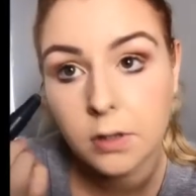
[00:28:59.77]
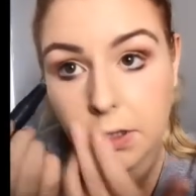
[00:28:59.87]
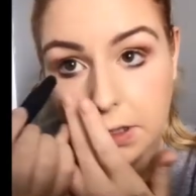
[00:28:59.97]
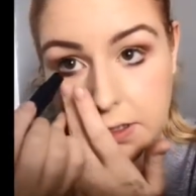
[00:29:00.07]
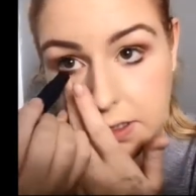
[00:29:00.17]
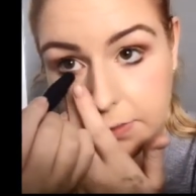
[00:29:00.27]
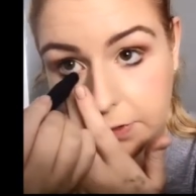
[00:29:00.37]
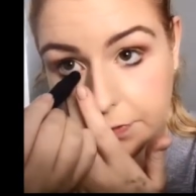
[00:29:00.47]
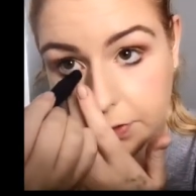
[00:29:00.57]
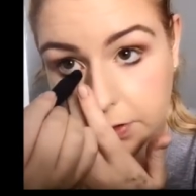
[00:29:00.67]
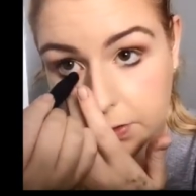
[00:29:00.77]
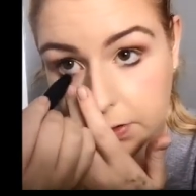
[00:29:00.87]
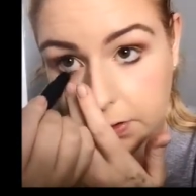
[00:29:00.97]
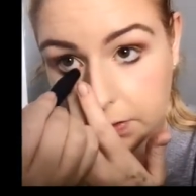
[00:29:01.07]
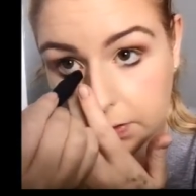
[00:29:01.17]
You can see when you first do
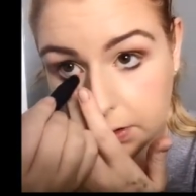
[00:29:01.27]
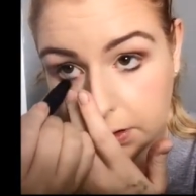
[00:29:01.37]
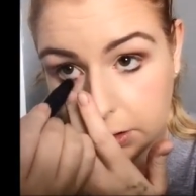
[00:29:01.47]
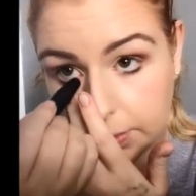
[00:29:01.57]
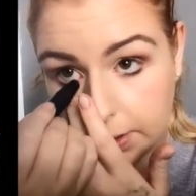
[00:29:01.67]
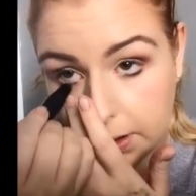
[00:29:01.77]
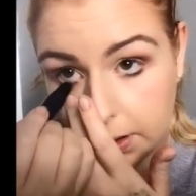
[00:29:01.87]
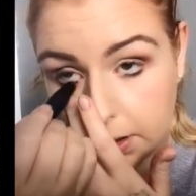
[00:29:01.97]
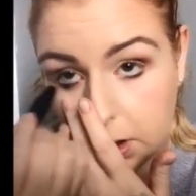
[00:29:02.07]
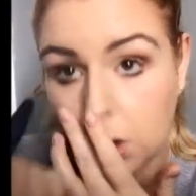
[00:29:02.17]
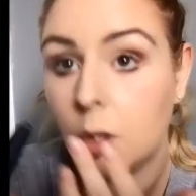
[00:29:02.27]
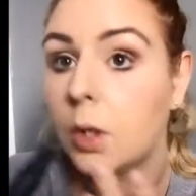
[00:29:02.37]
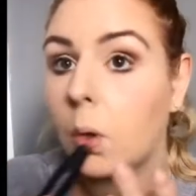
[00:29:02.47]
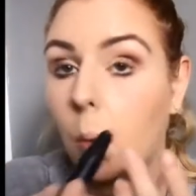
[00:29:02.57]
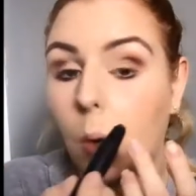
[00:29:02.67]
it, it does look a little bit,
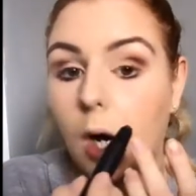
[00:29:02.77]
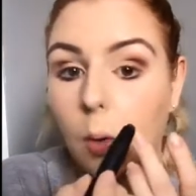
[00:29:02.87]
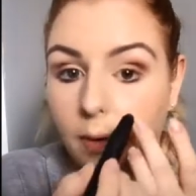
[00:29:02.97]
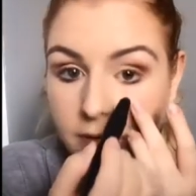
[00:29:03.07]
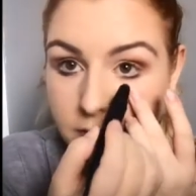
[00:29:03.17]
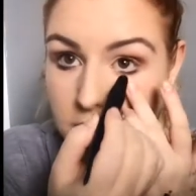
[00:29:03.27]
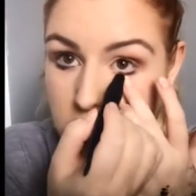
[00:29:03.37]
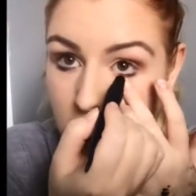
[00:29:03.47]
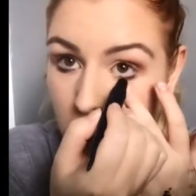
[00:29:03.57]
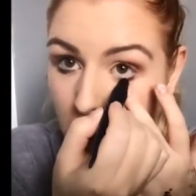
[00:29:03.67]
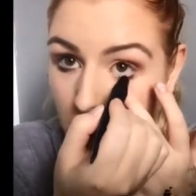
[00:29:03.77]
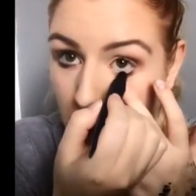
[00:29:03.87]
wow, that's crazy.